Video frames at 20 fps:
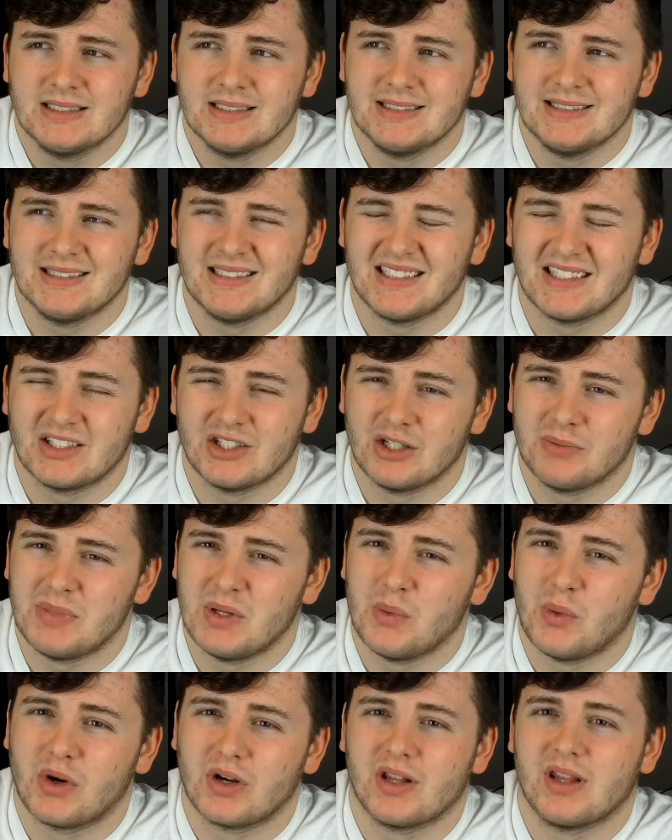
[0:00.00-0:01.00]
is it going to be
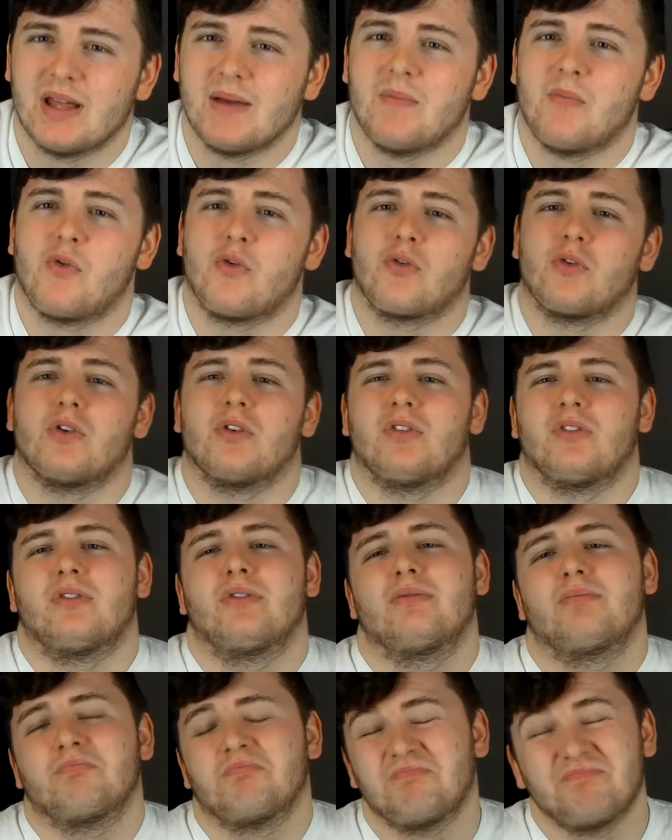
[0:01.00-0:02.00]
one of them for
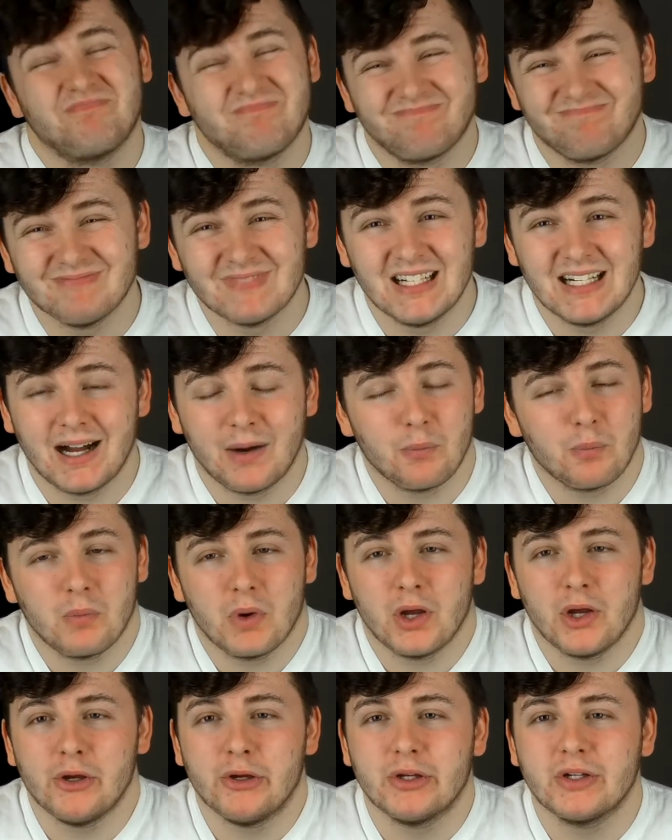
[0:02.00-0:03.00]
us?
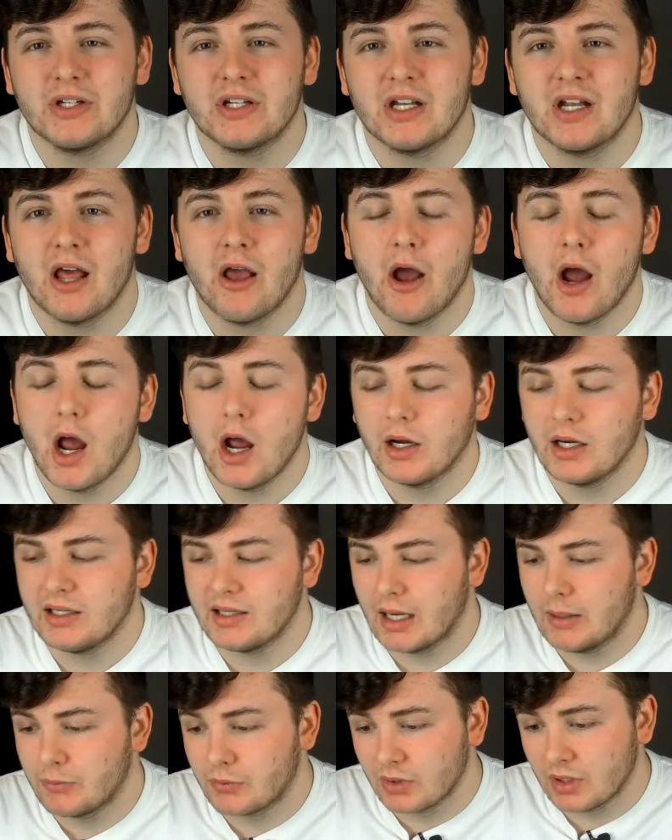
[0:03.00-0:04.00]
Only
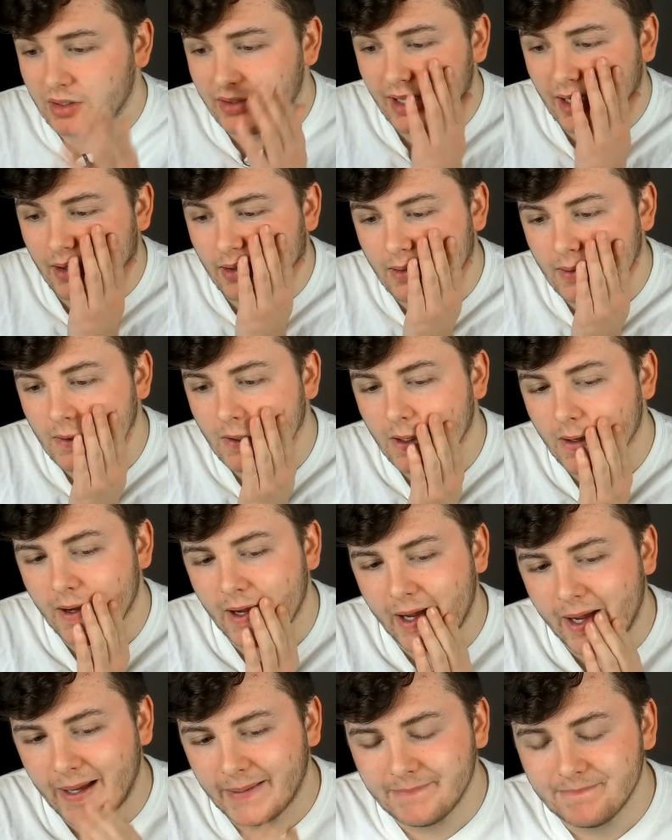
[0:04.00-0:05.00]
time's going to tell.
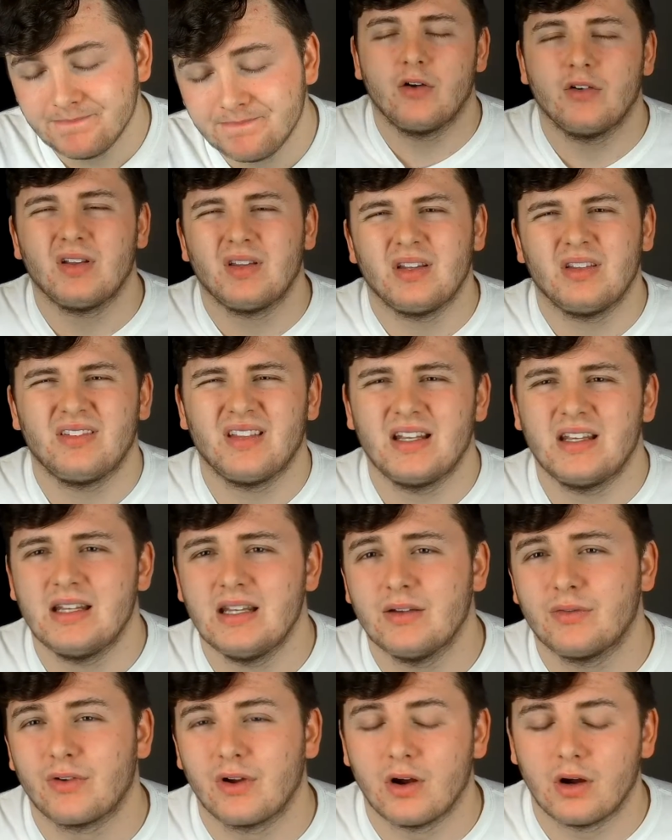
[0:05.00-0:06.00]
Obviously,
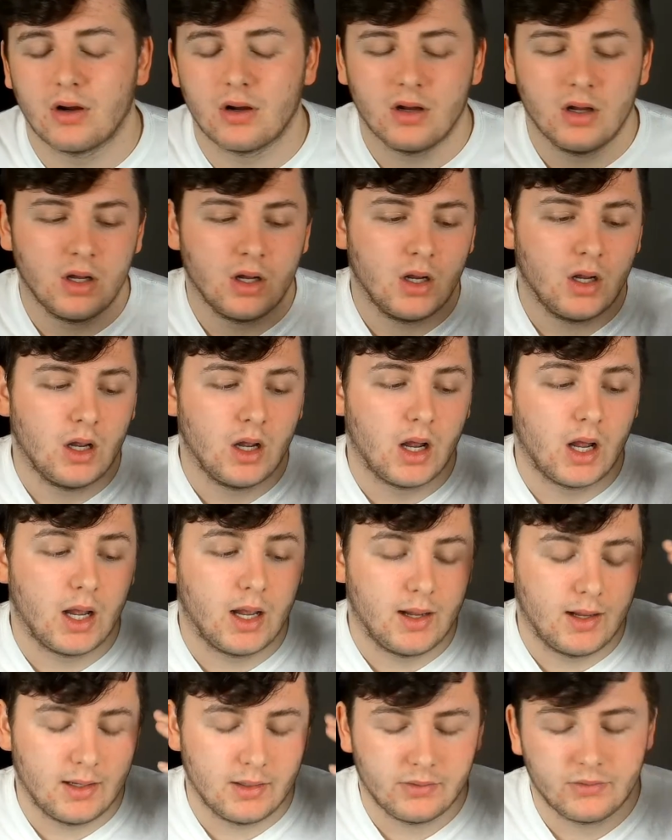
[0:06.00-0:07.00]
City have got
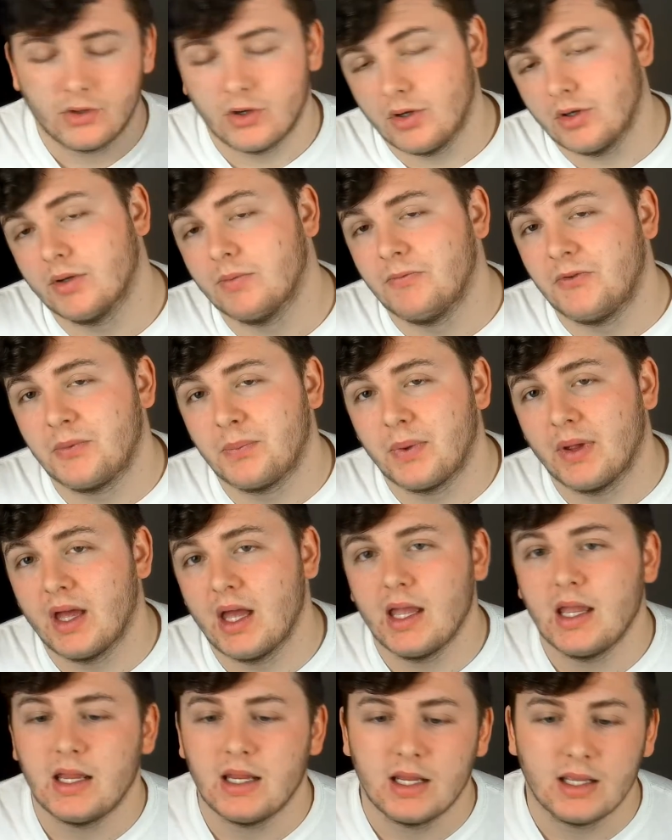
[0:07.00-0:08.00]
Tottenham to
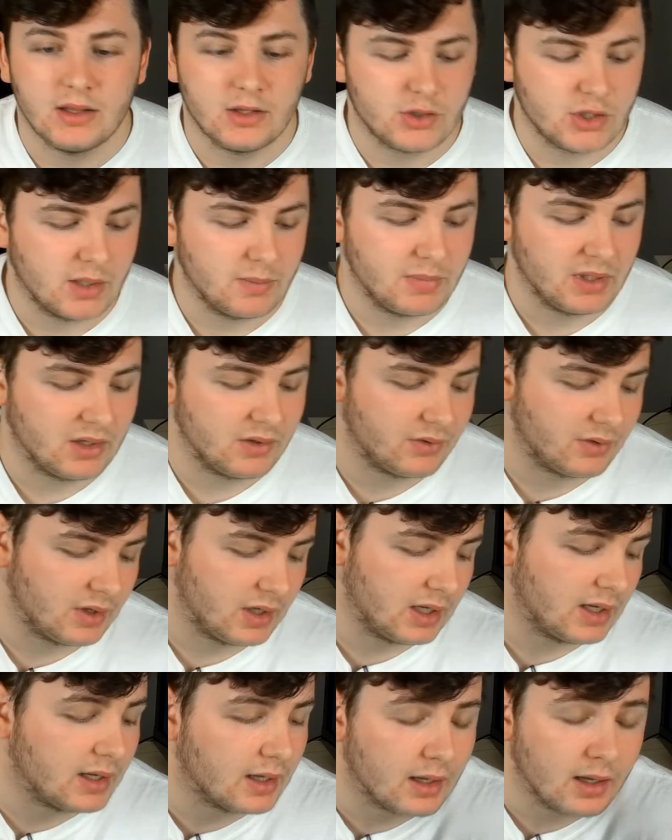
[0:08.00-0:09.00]
play in the Champions
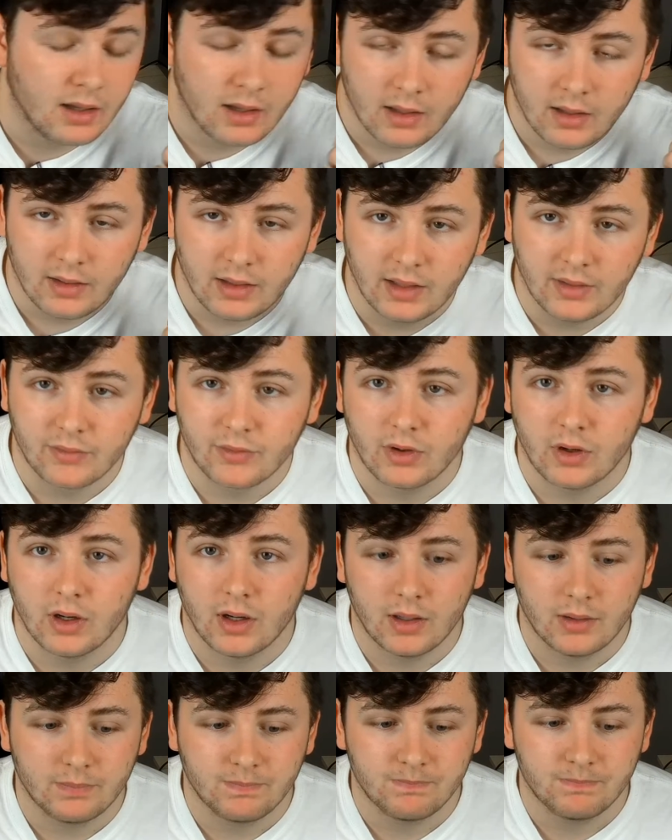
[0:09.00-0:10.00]
League. They've
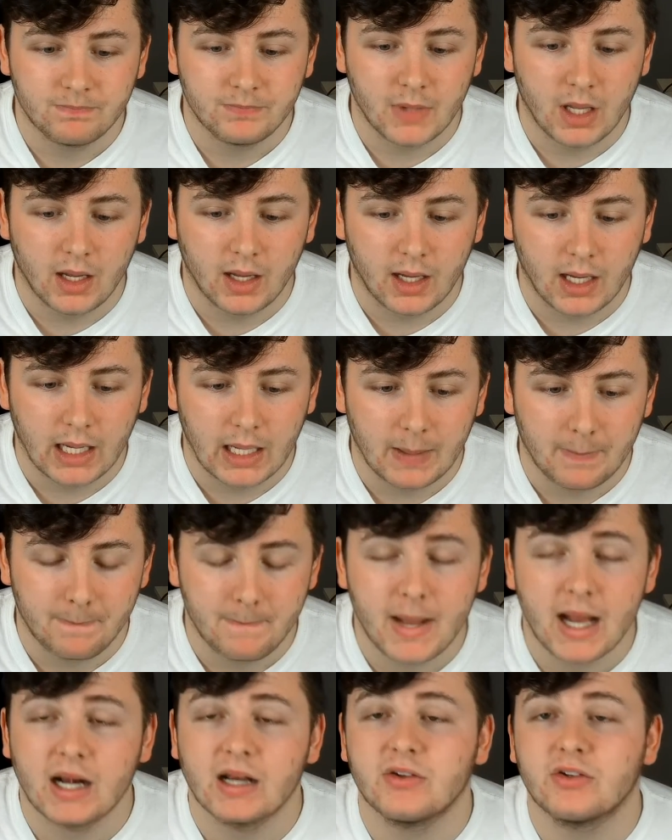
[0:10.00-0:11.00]
got
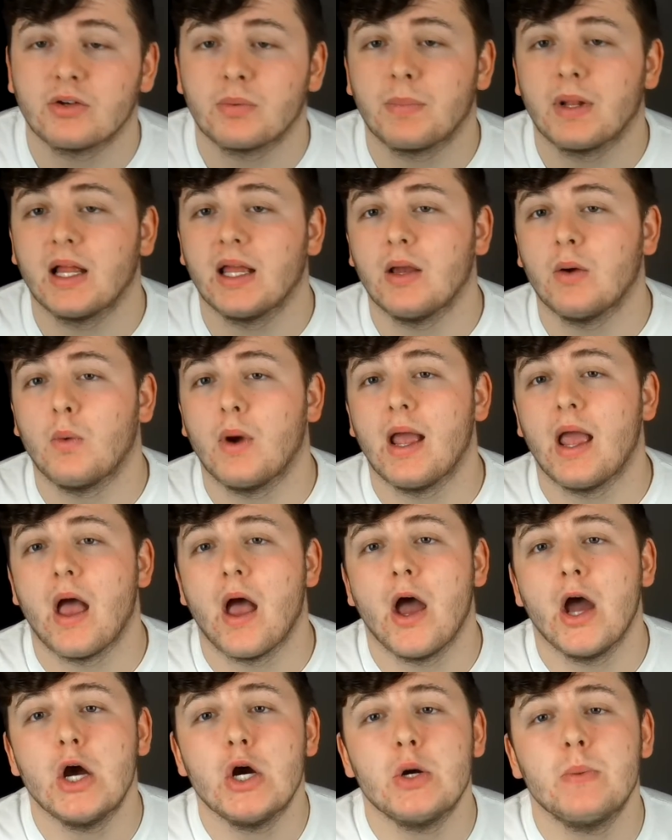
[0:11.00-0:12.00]
Palace to play away
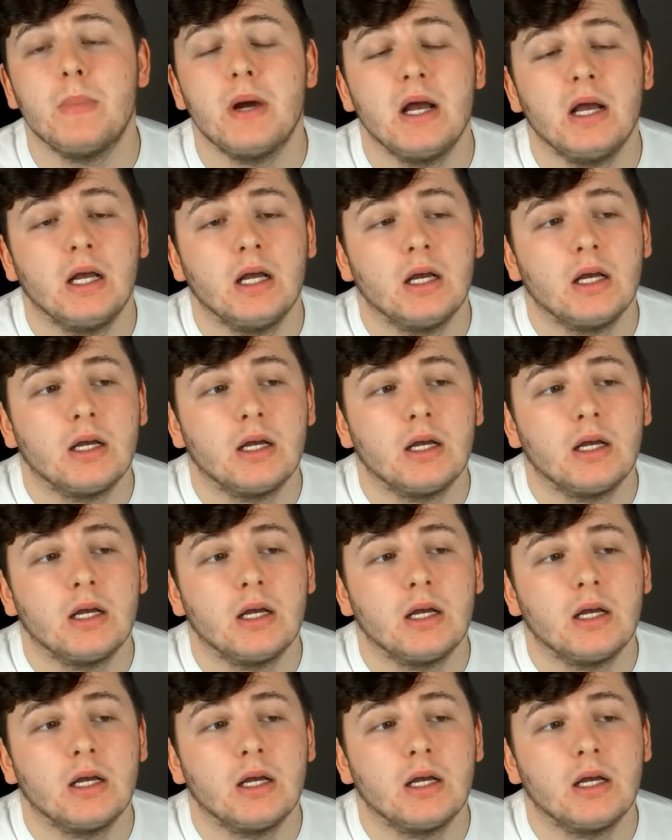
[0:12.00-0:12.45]
at home,